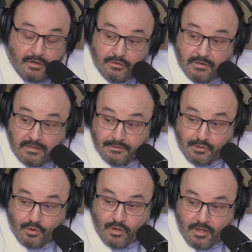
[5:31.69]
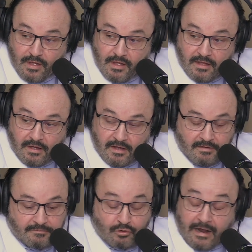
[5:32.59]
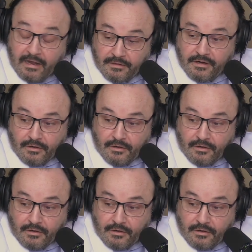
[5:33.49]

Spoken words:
It took a little of trial and